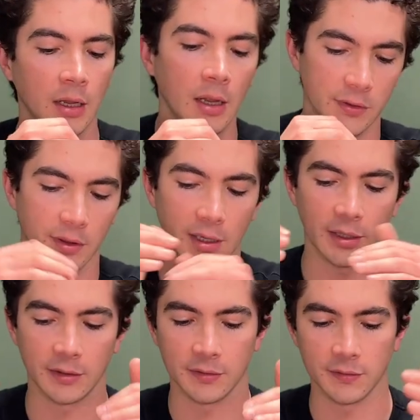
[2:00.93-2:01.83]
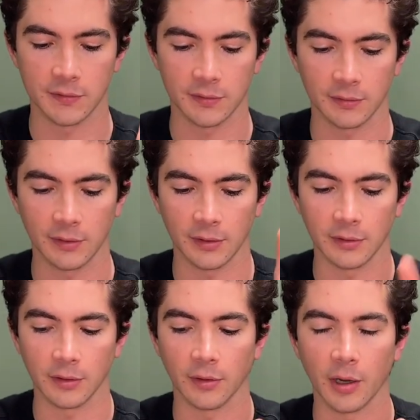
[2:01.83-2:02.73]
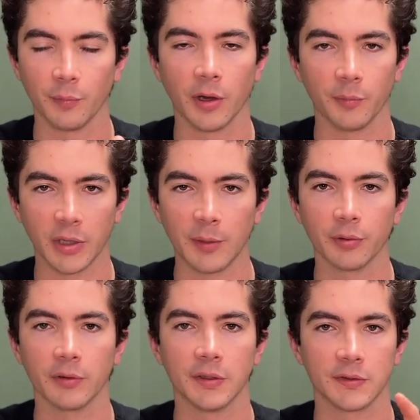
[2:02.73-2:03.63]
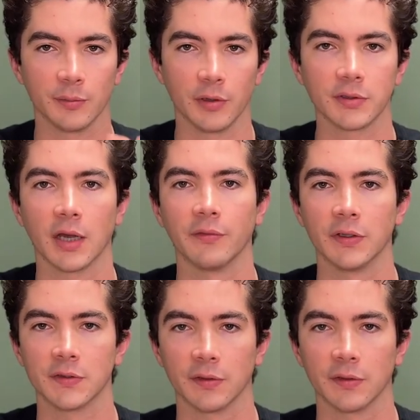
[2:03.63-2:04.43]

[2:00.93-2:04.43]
So that is, on paper, it's the most obvious